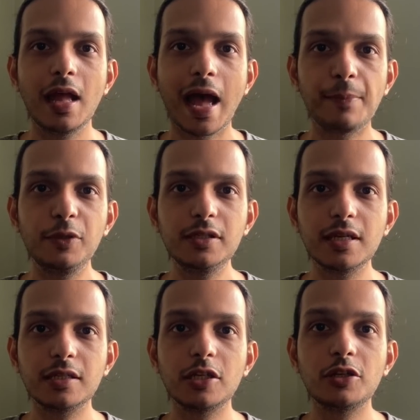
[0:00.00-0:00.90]
Apple's
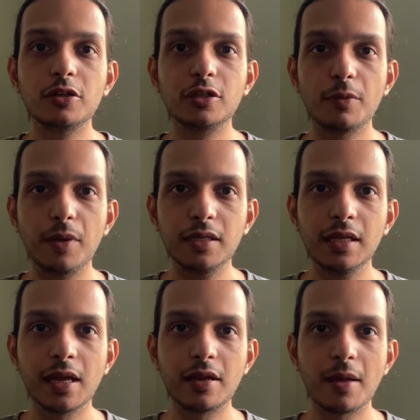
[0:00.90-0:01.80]
decision to stop
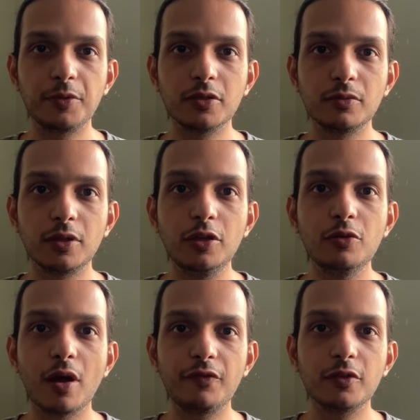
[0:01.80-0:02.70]
bundling adapters with new
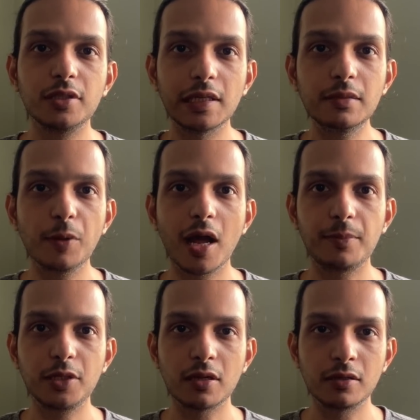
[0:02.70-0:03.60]
iPhones is
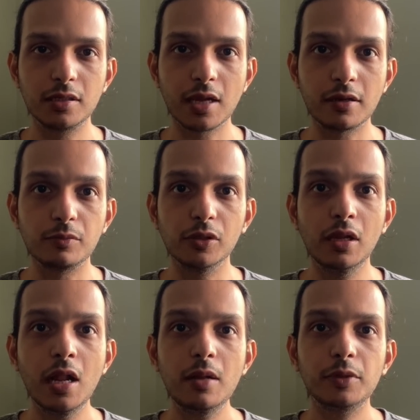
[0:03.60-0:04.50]
perhaps understandable,
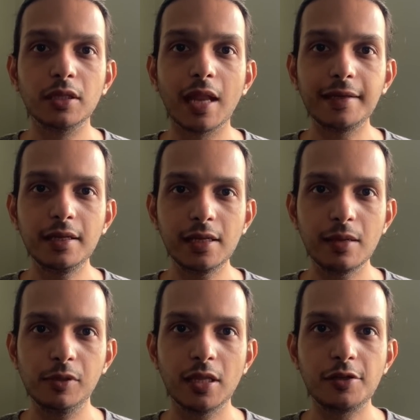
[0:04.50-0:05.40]
but the lightning
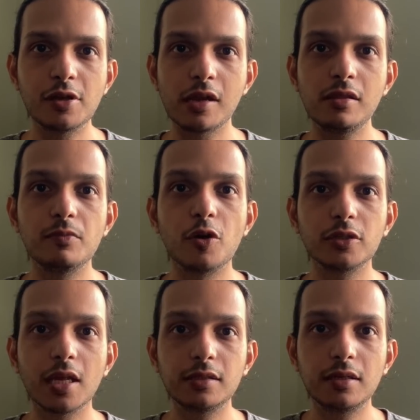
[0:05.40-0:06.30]
cable that you get in the
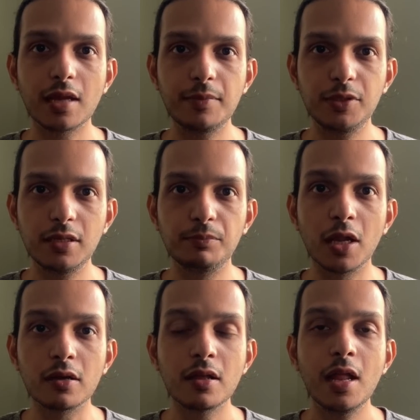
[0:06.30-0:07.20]
box has a Type-C
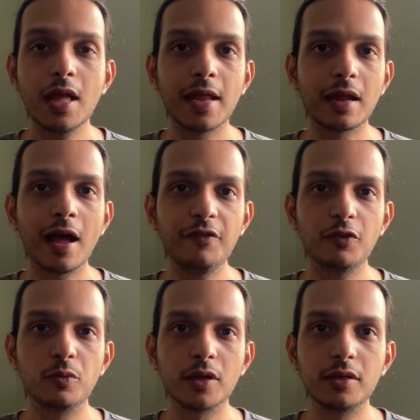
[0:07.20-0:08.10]
plug, and I
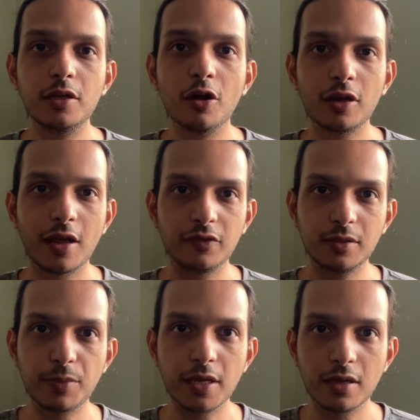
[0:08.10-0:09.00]
for one did not have a
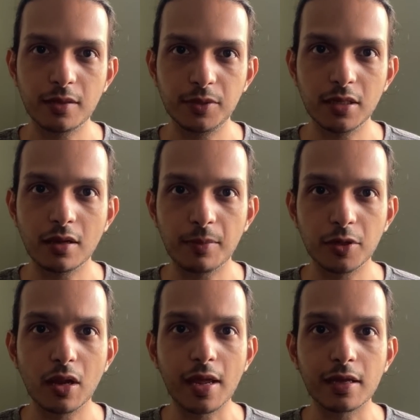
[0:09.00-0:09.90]
spare Type-C
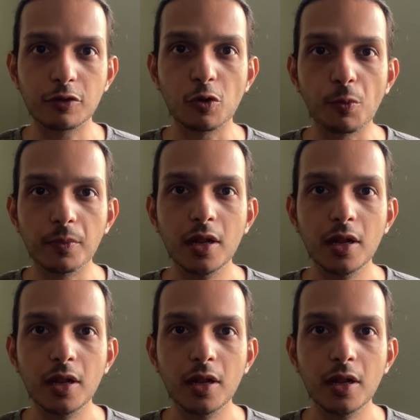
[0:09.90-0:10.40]
adapter lying at home.